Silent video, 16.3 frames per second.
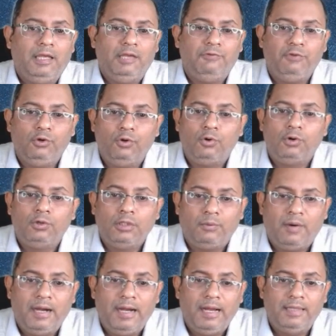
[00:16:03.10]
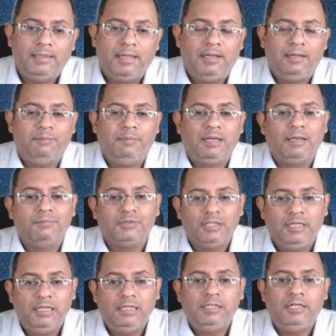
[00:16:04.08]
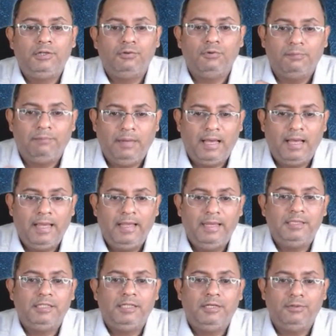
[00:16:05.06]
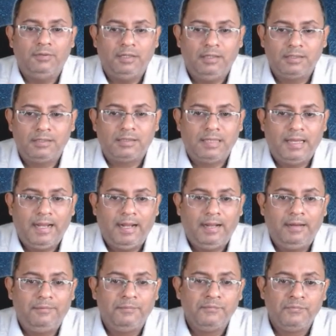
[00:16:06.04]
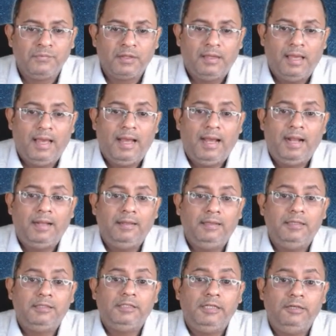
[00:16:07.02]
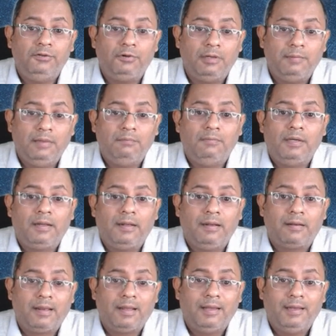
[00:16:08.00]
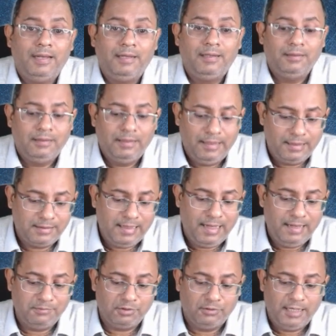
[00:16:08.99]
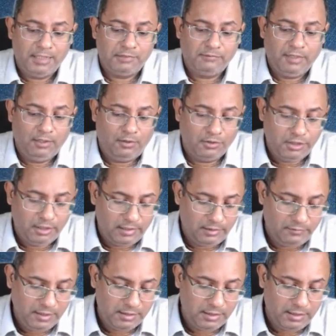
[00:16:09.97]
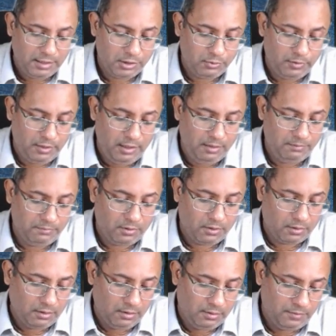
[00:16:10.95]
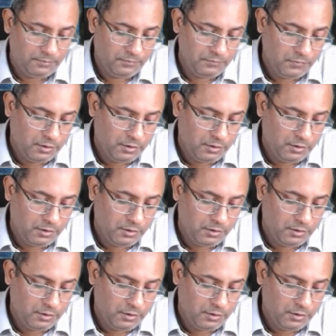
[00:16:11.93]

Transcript: If you know the why, then it becomes easy to apply, easy to understand, and easy to remember and recollect in the exam. So that's why logic and reasoning is very important.